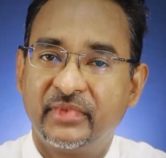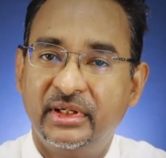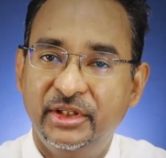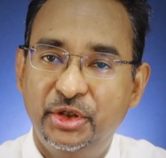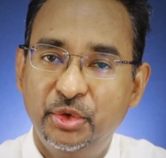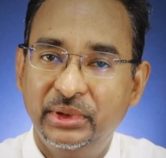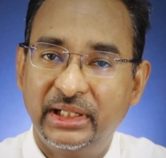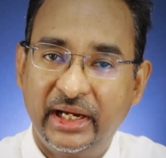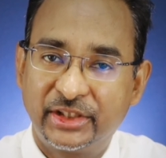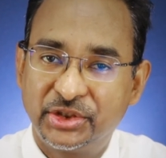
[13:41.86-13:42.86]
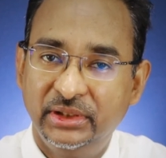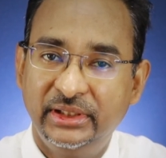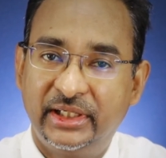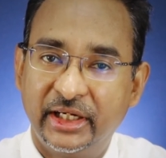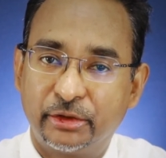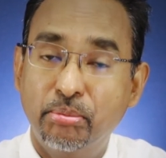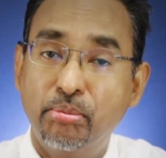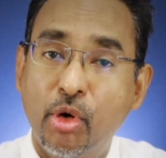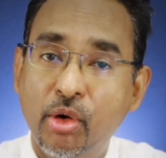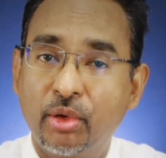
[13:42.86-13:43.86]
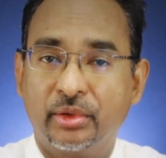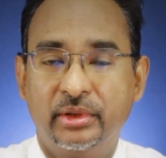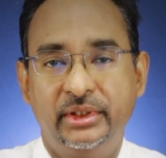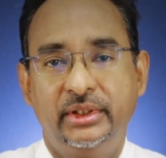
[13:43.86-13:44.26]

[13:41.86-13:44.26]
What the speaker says: you will actually get more